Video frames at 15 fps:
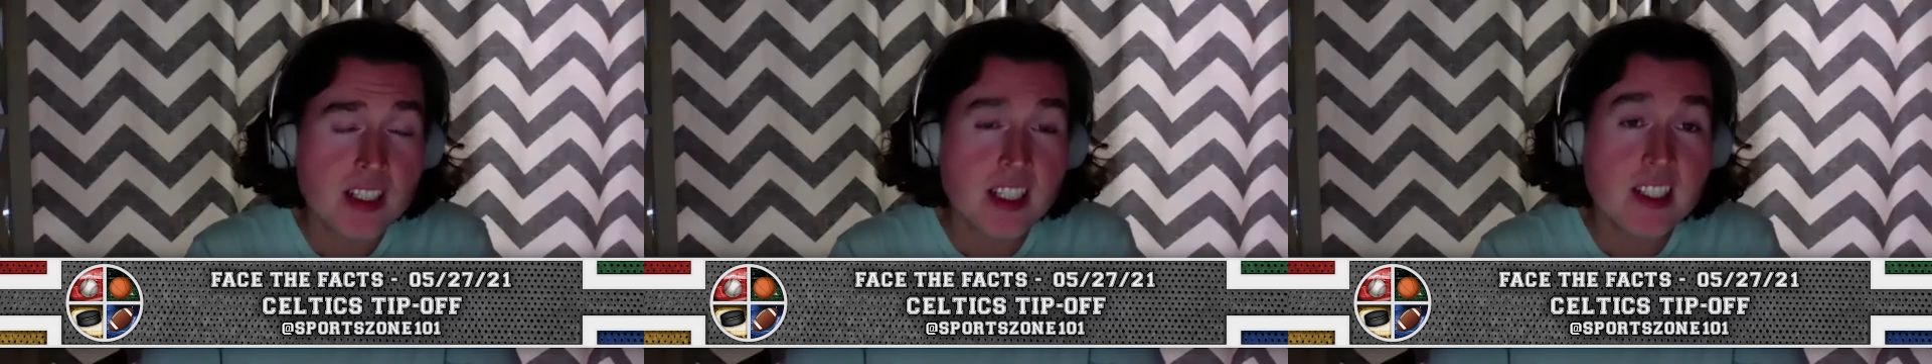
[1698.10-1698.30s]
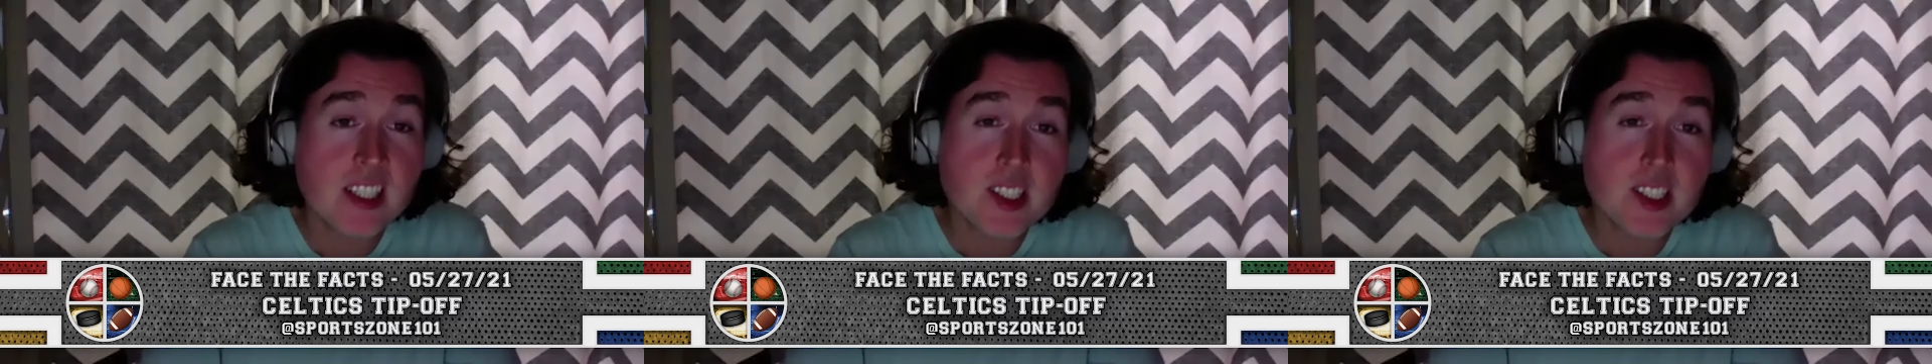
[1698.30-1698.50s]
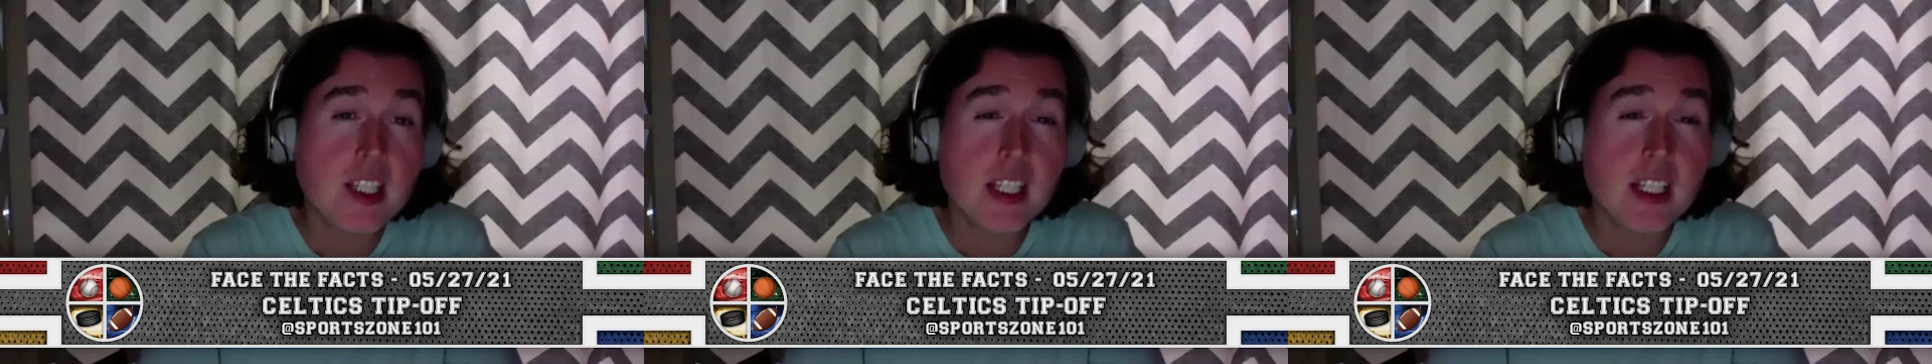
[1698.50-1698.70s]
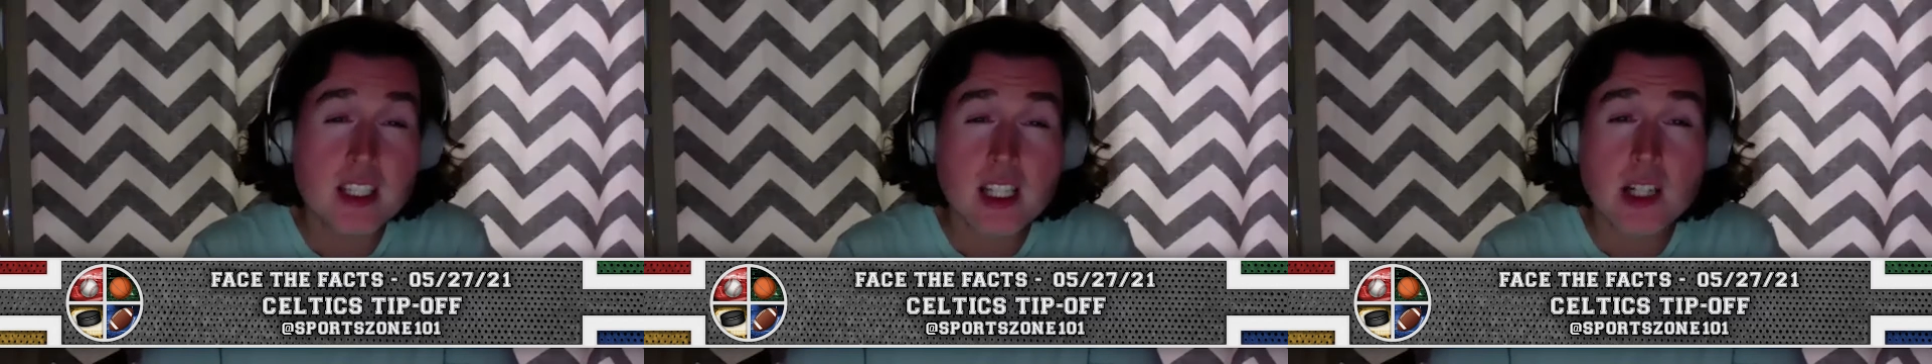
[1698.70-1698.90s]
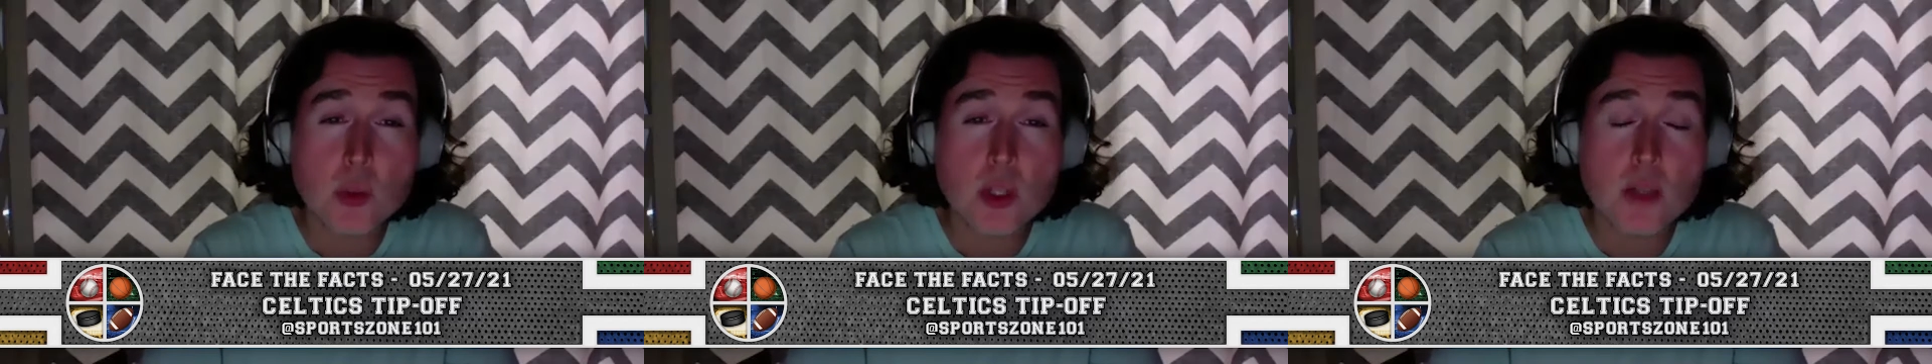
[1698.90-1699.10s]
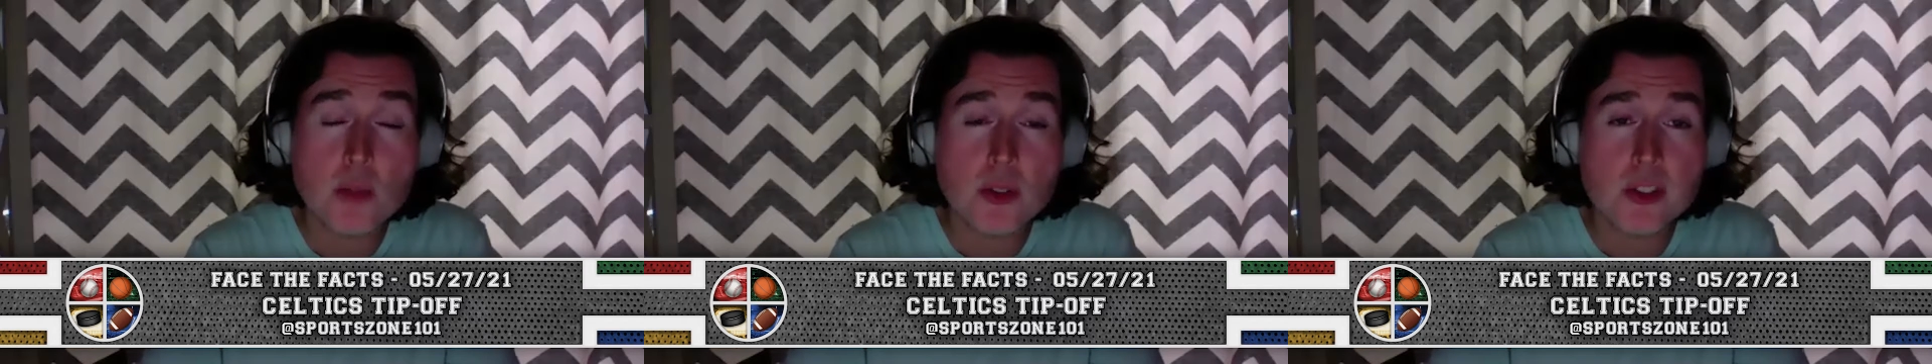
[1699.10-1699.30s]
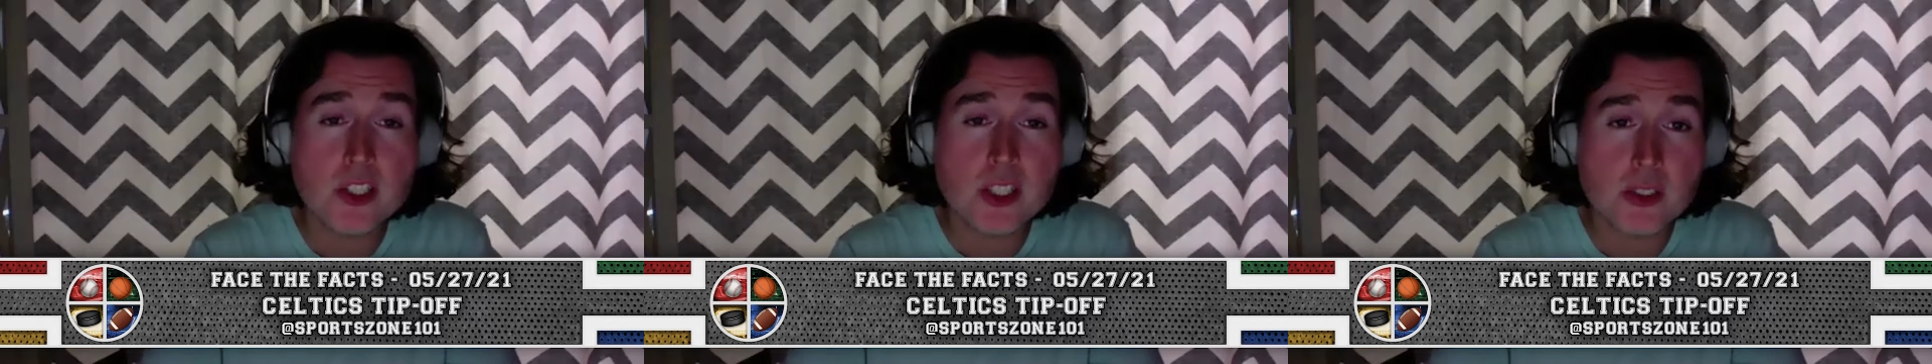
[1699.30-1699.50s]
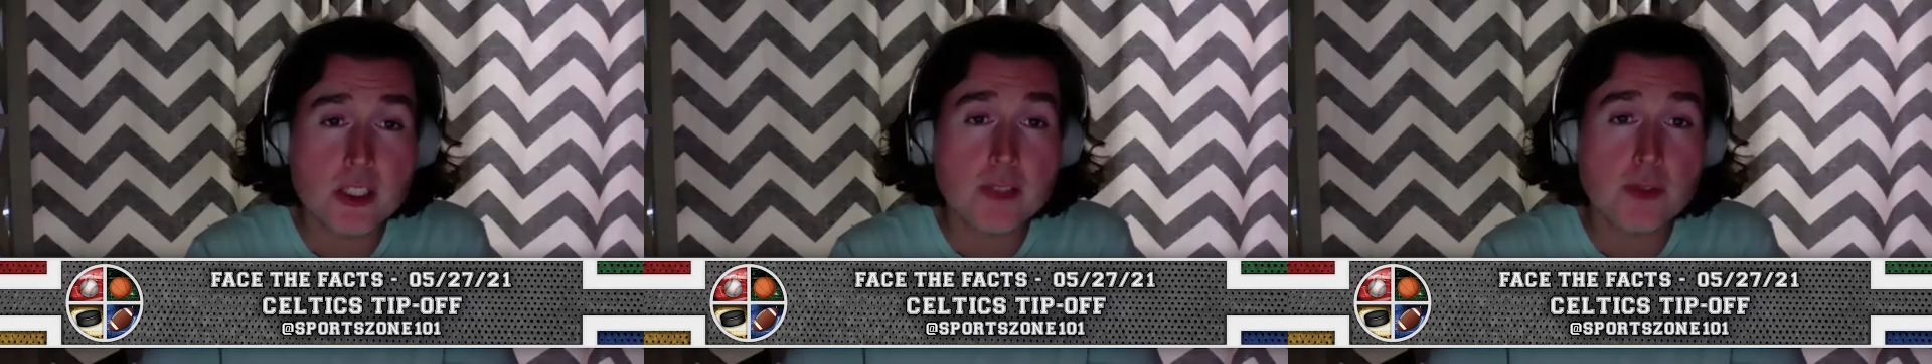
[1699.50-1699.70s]
because this is like the unwinnable
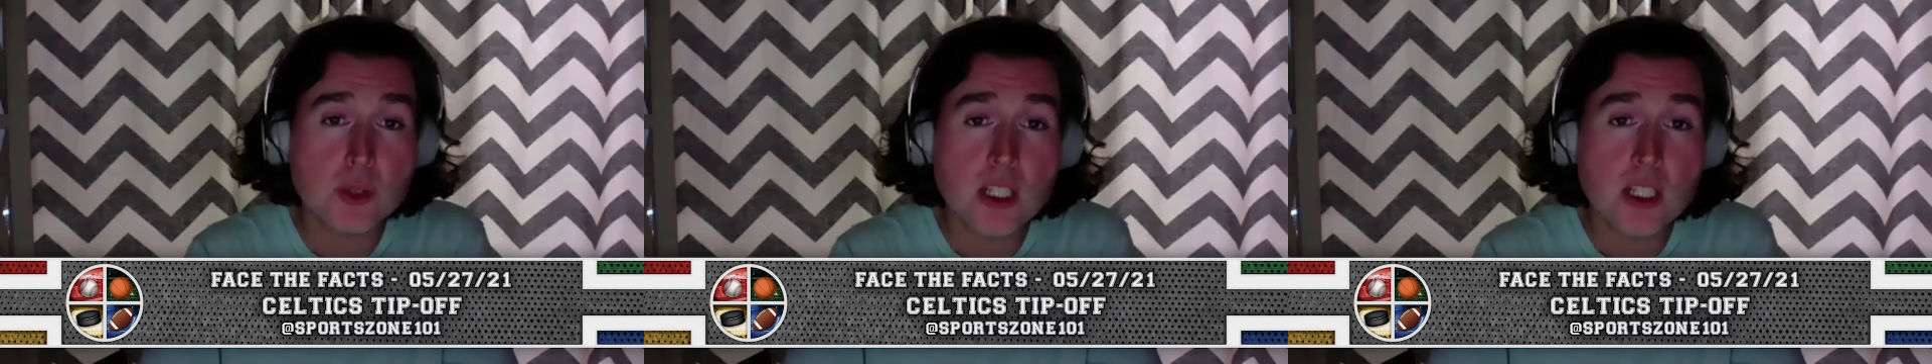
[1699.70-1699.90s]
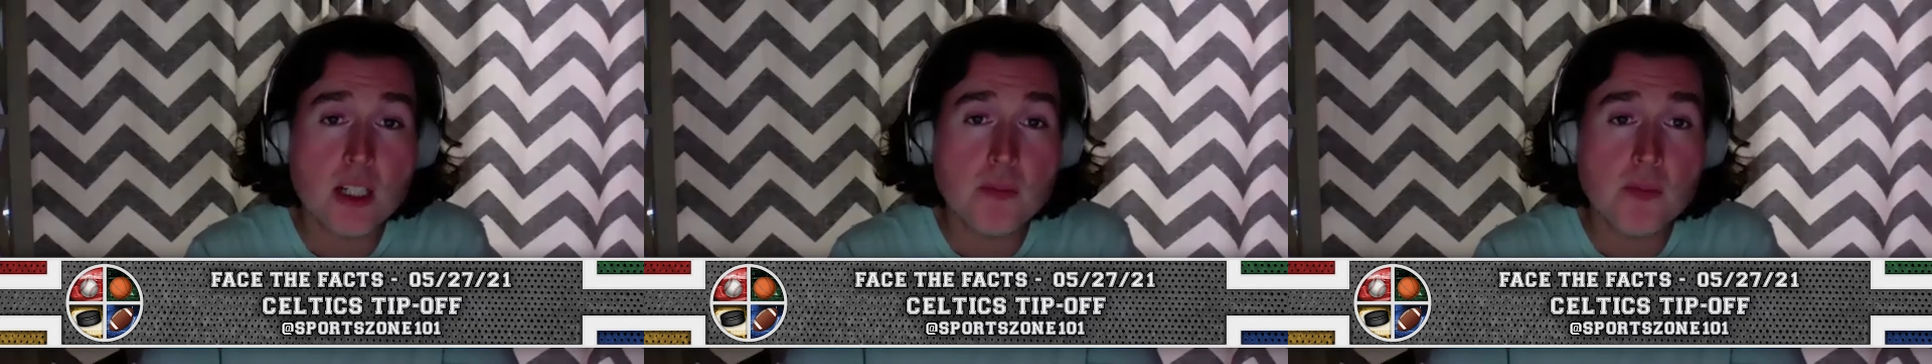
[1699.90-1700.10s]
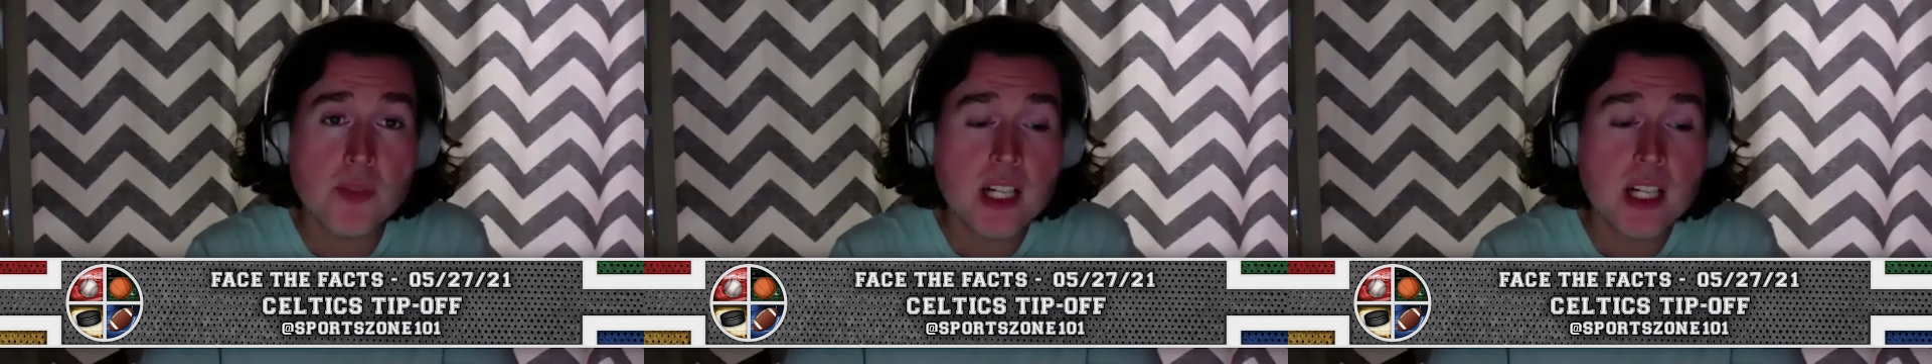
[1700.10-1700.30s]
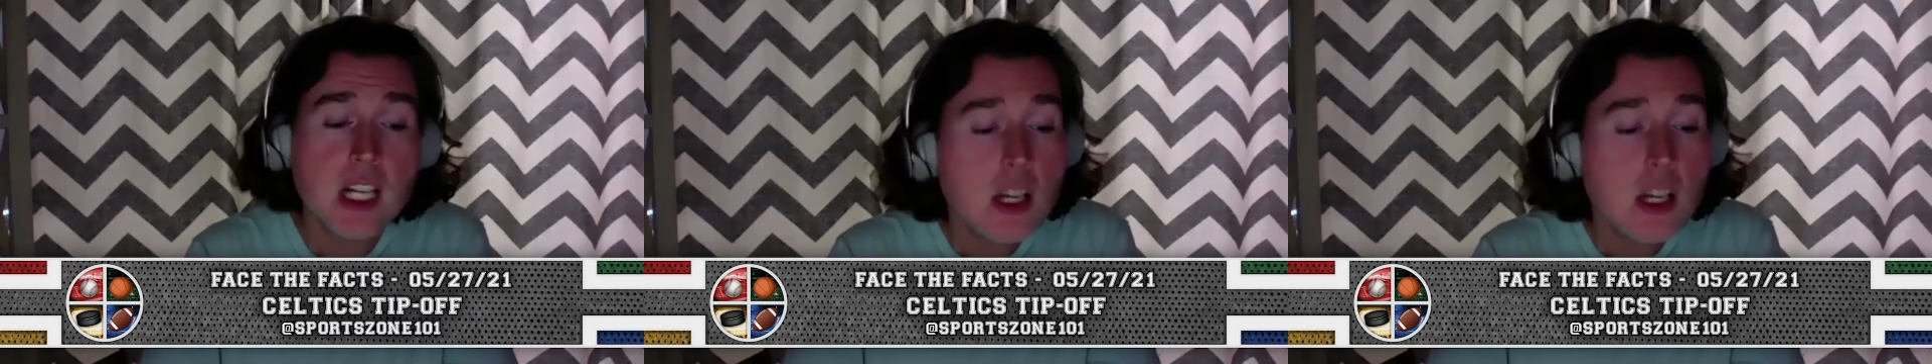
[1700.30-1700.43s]
series for them.